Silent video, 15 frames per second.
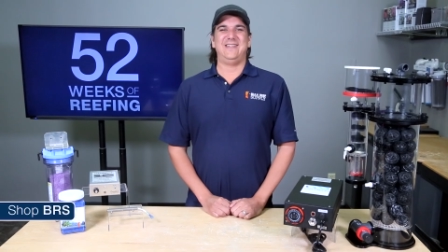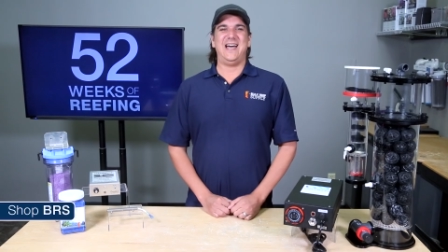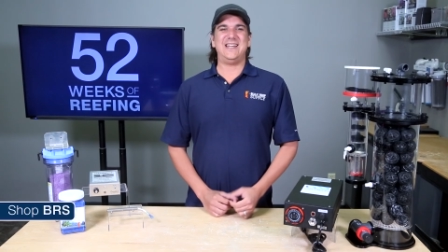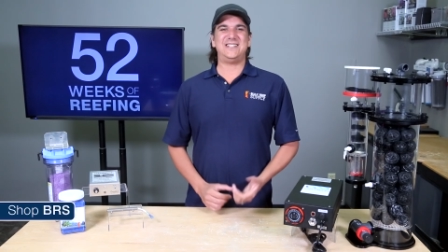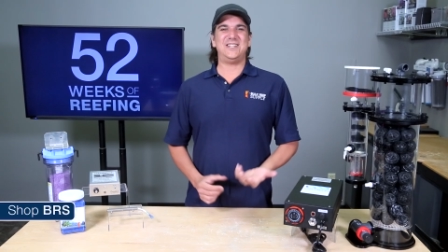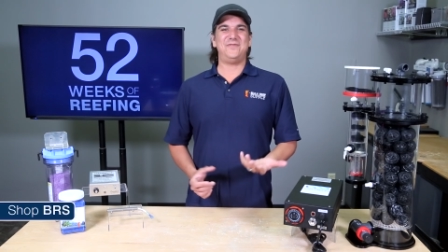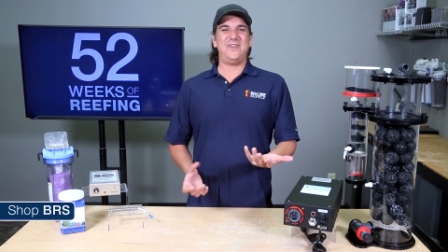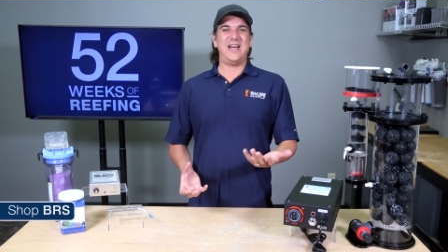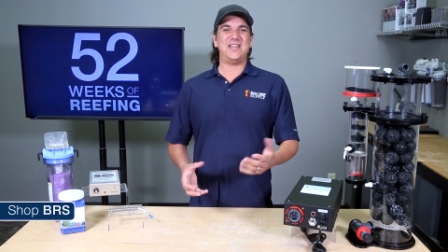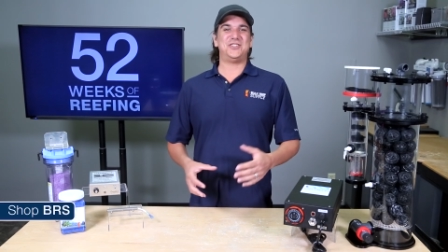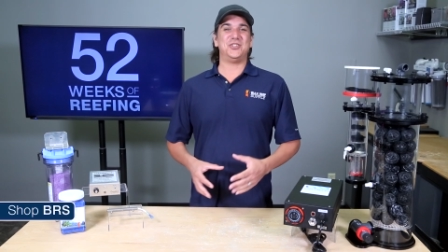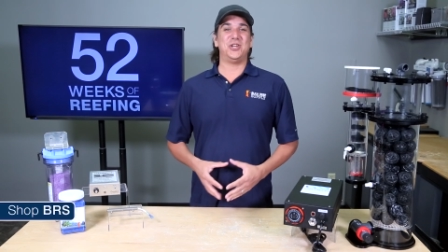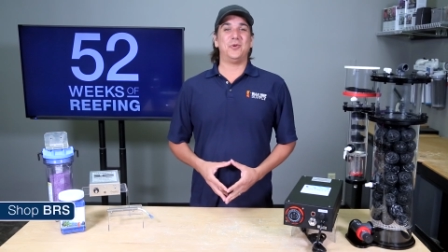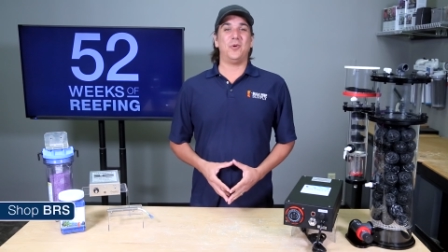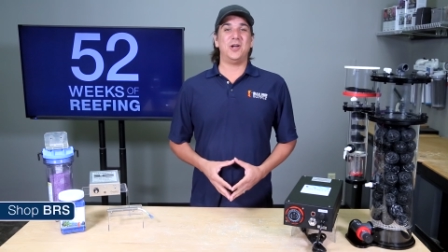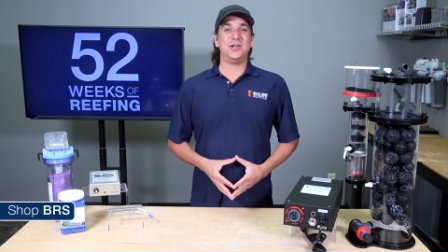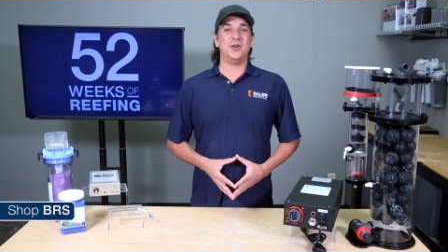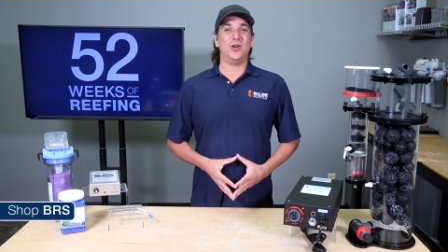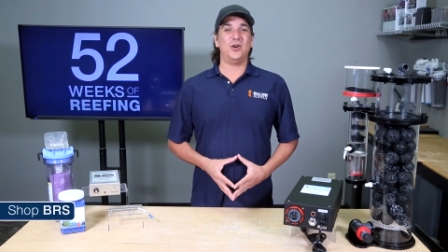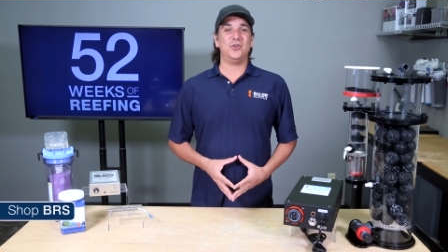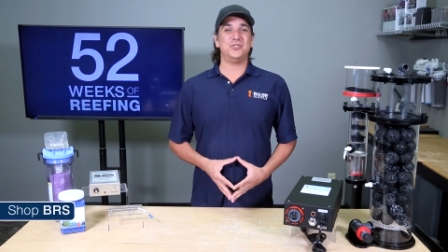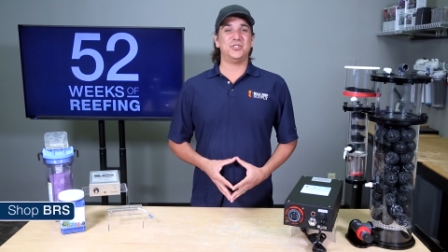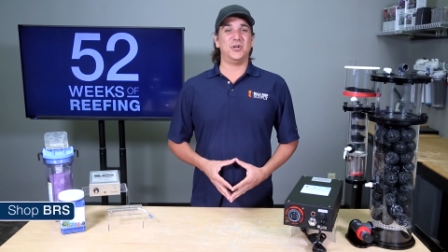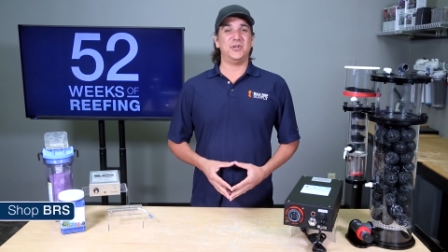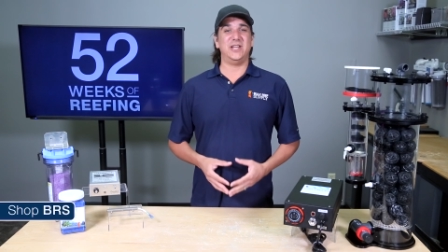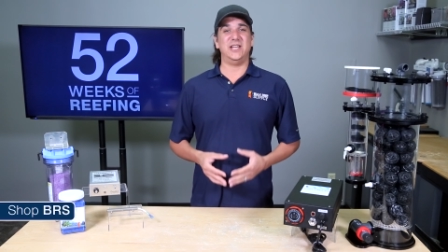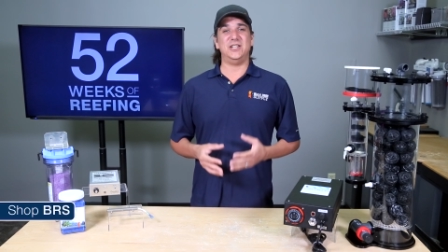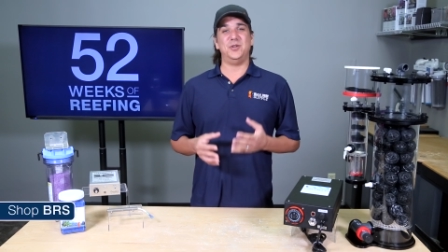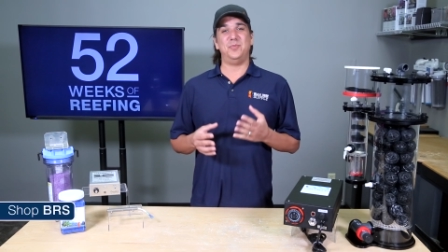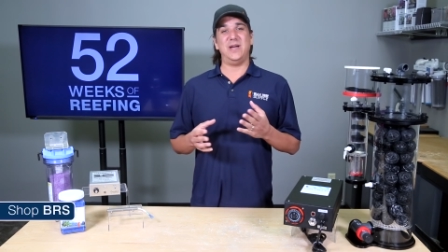As to the vessel you run your ozone
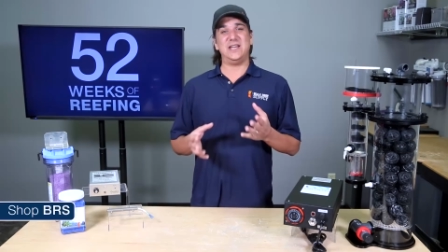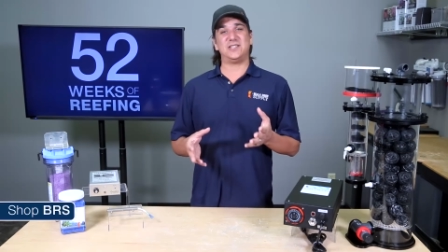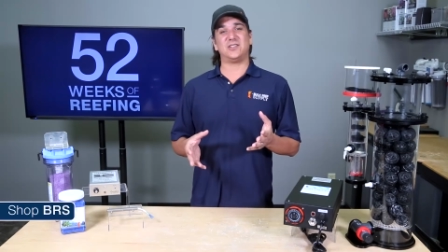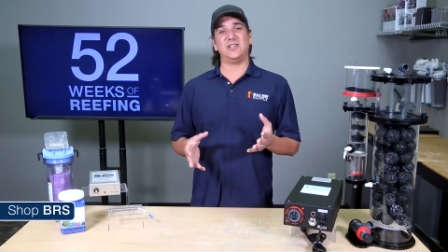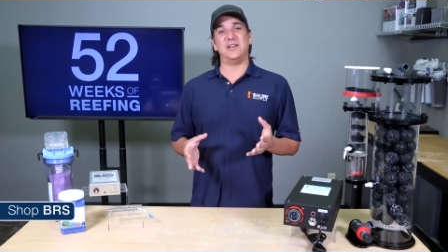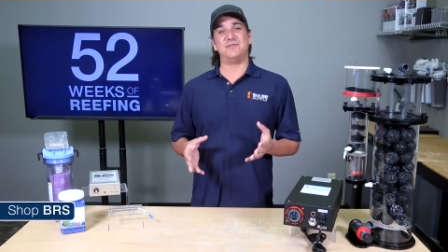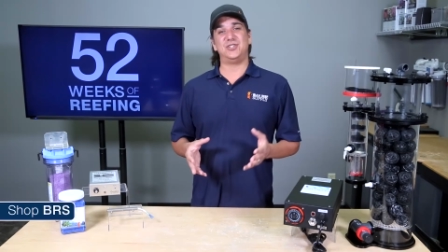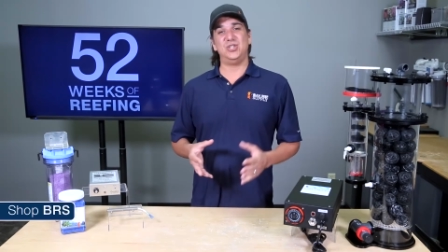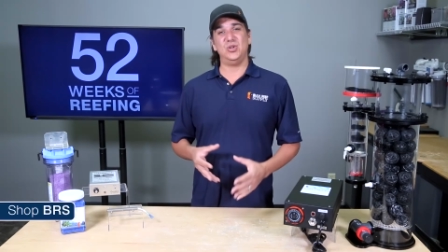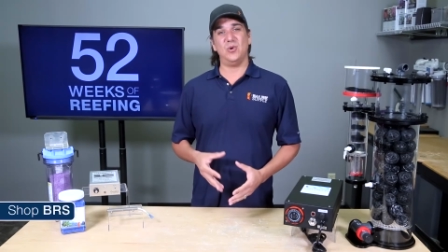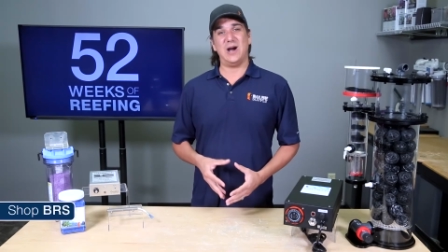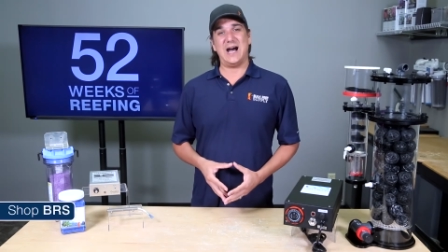in, you basically have two